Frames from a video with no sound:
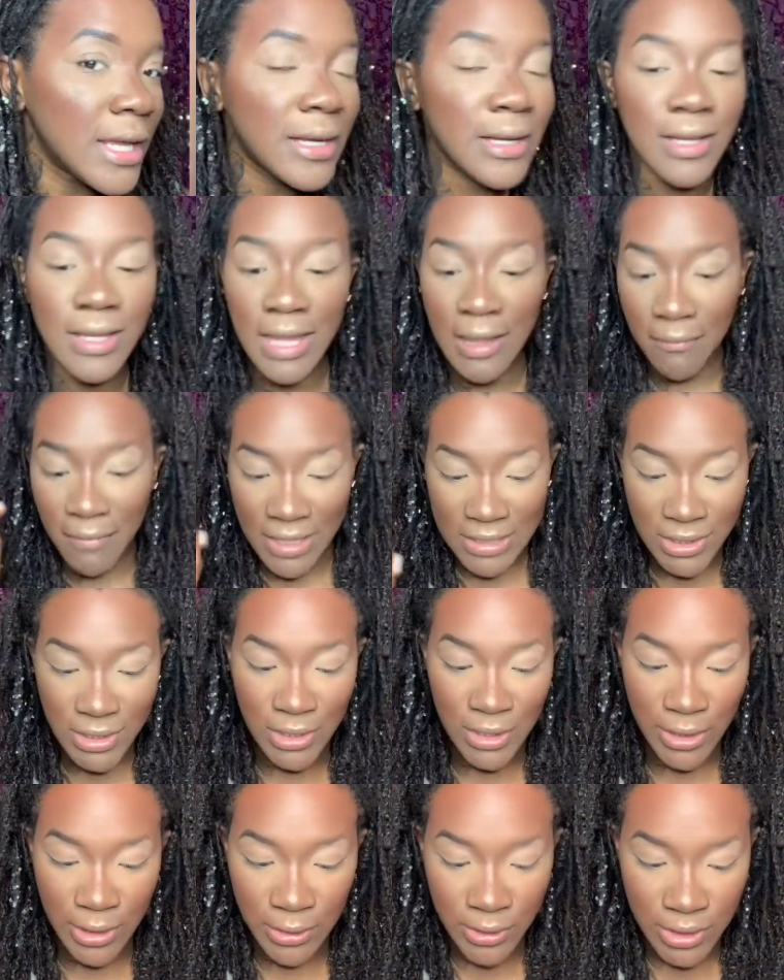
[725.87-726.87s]
Now that makes a
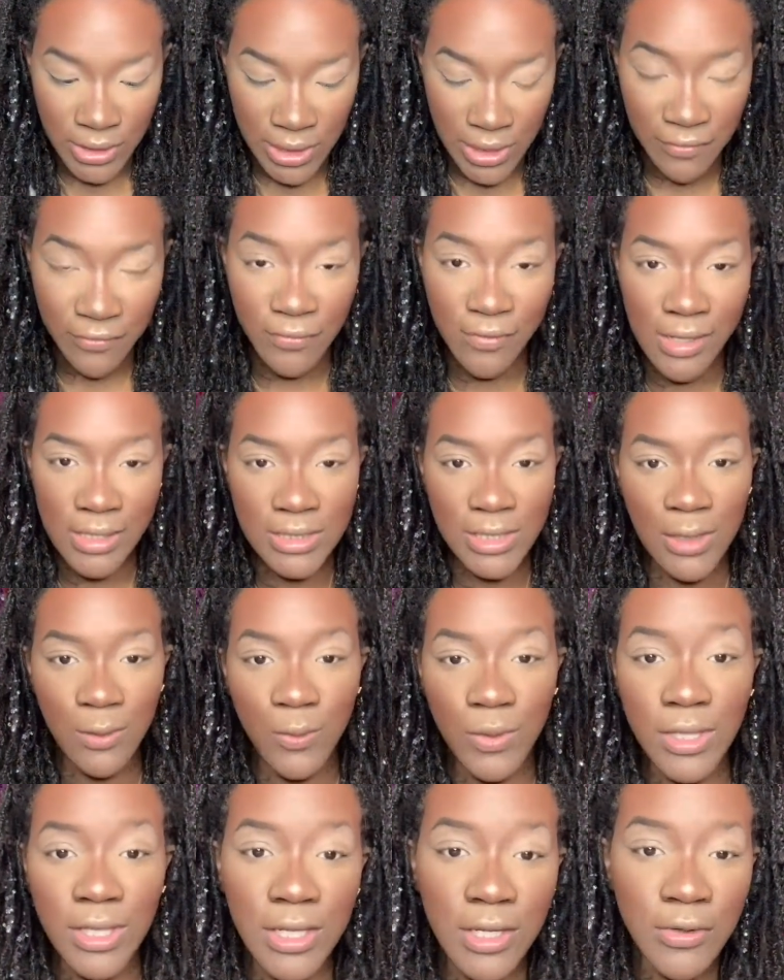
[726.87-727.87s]
huge difference. And
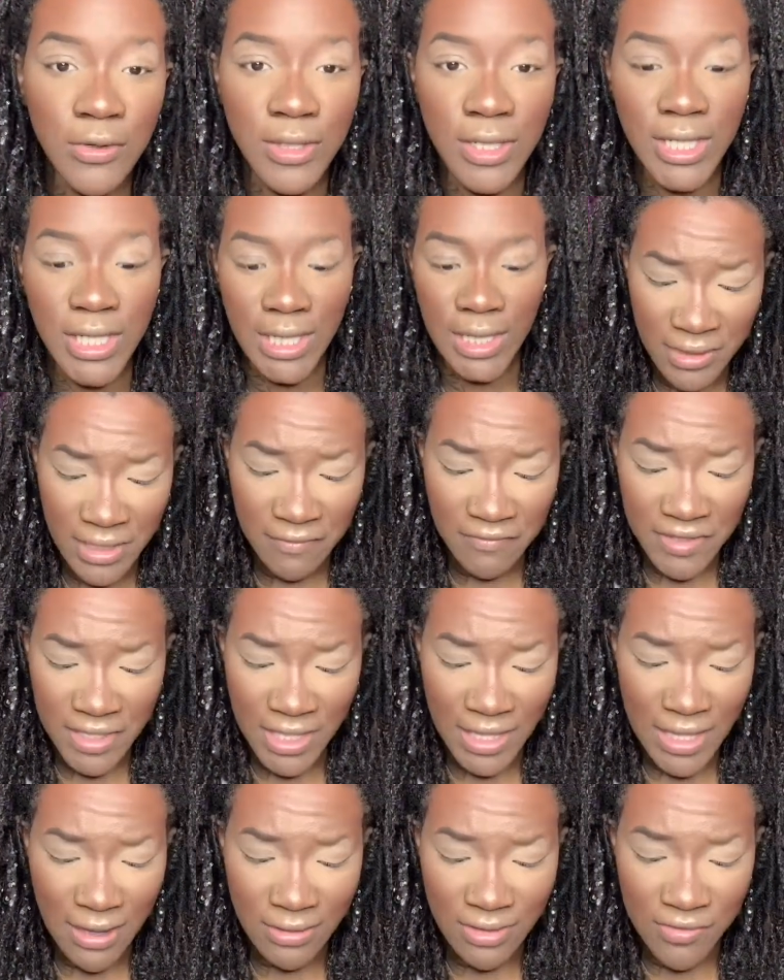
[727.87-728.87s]
we literally, I don't even think
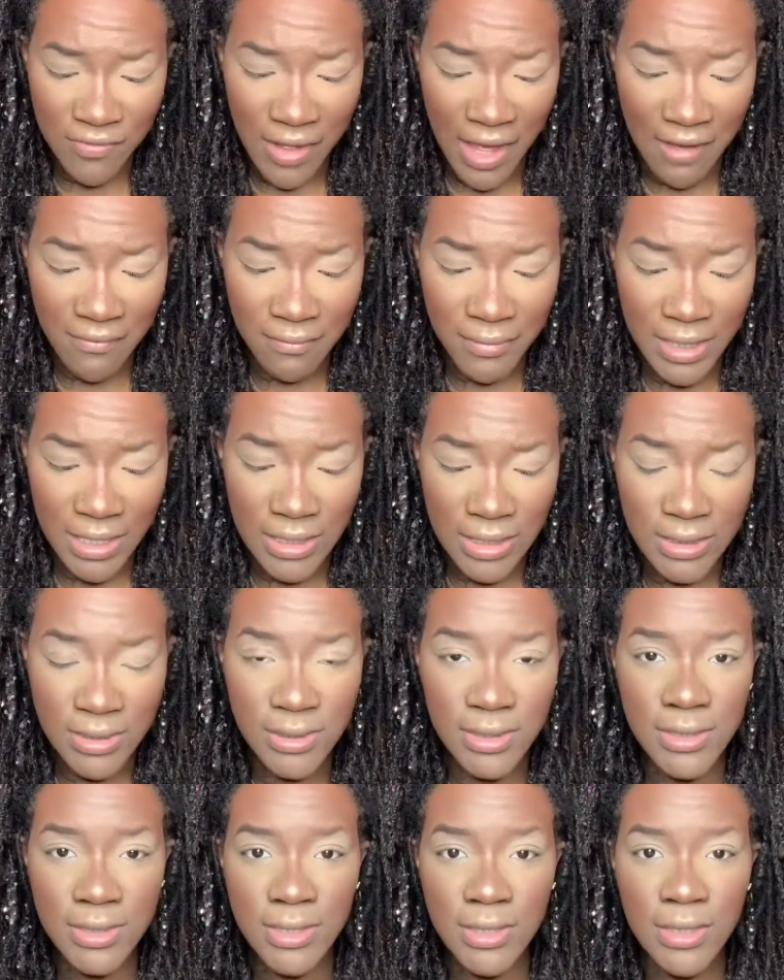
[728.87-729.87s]
that was 5
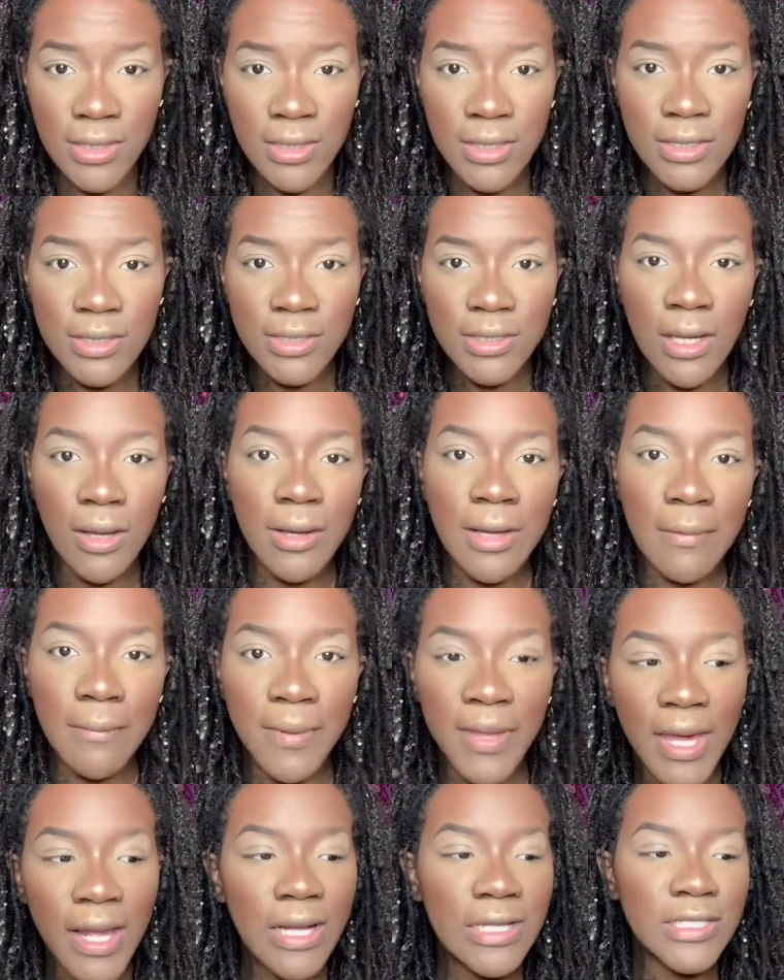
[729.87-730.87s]
minutes. So
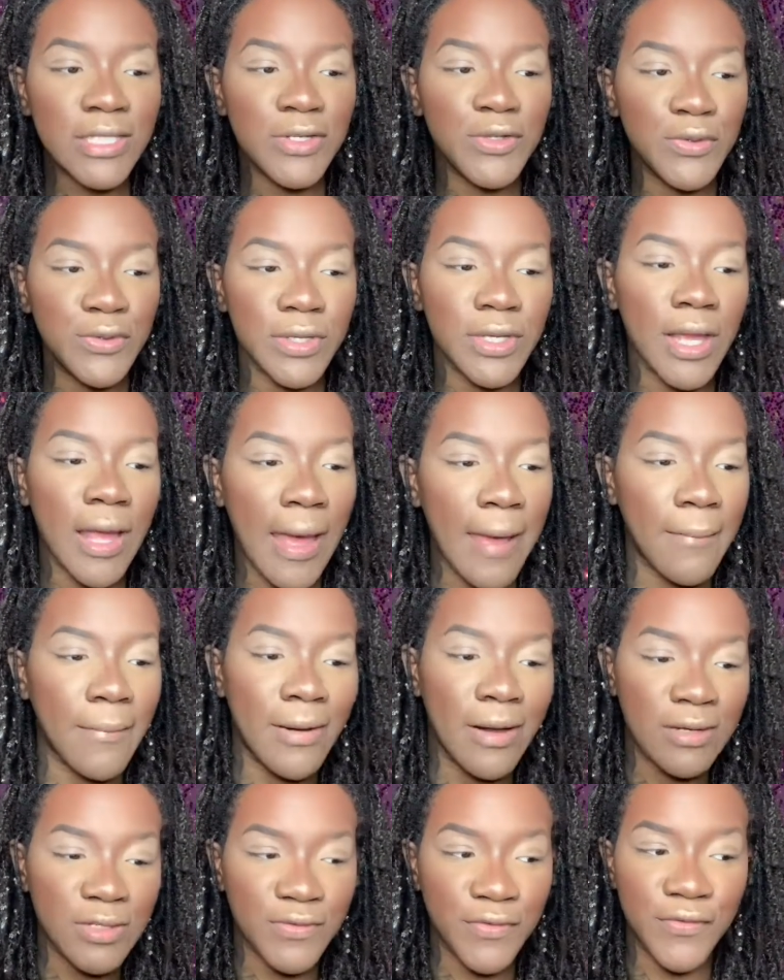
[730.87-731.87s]
compared to doing your
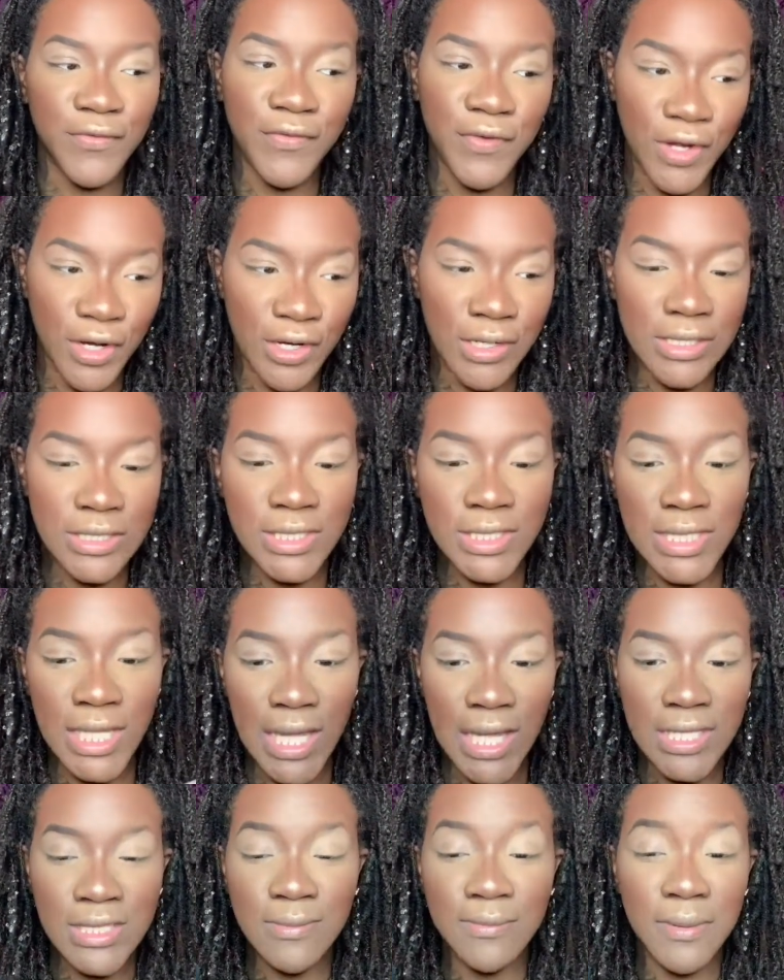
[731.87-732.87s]
eyebrows first
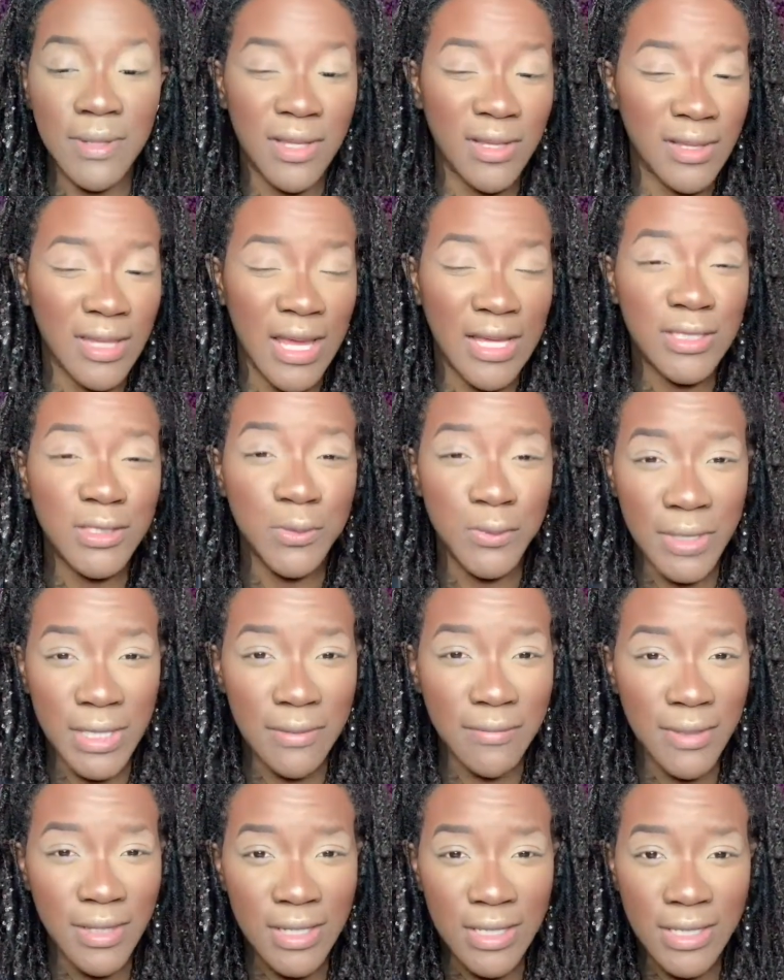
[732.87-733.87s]
and spending like 20
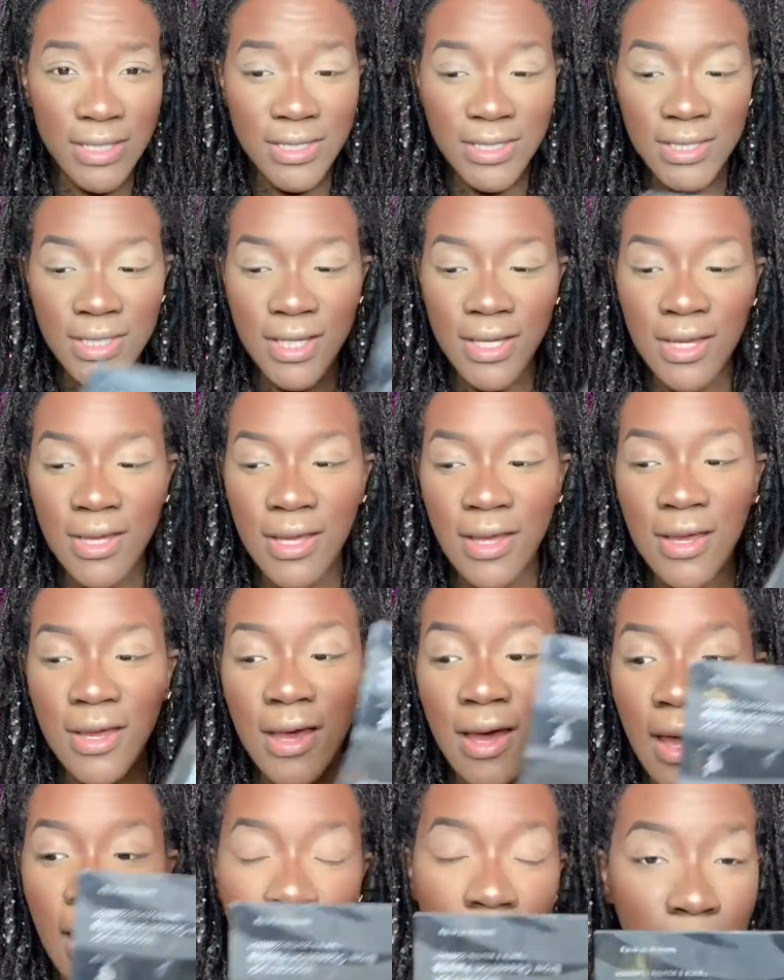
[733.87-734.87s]
minutes,
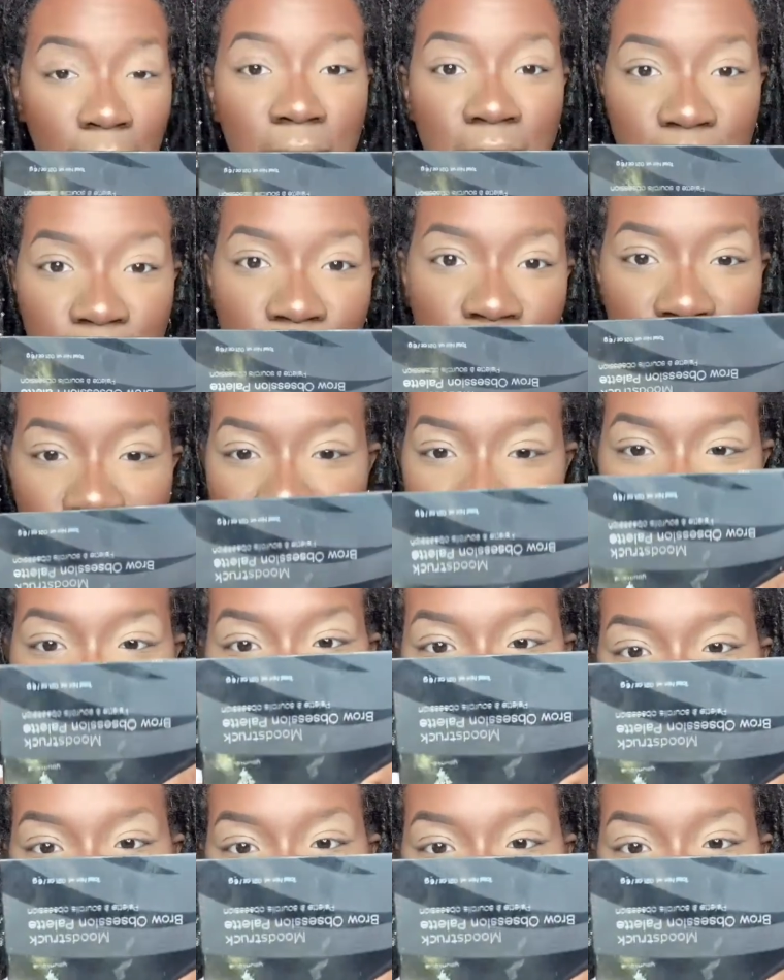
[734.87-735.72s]
I'm going to do this every